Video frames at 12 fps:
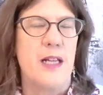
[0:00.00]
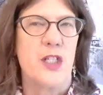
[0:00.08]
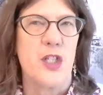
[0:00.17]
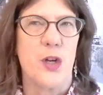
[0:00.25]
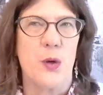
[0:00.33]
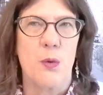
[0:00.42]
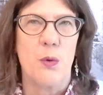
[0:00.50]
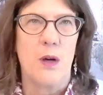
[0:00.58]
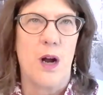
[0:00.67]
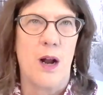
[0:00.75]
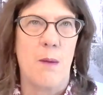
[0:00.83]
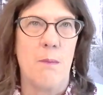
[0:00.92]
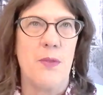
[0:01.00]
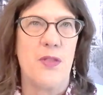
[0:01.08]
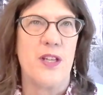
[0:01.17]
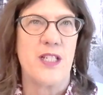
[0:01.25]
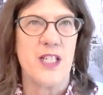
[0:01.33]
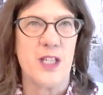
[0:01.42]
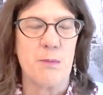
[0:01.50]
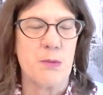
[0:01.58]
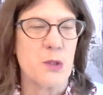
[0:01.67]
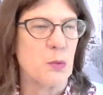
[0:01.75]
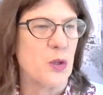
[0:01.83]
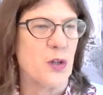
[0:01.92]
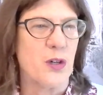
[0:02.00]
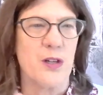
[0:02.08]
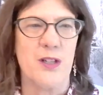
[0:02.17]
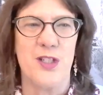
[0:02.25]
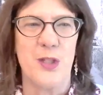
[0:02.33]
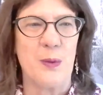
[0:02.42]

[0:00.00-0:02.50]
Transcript: And so the tips were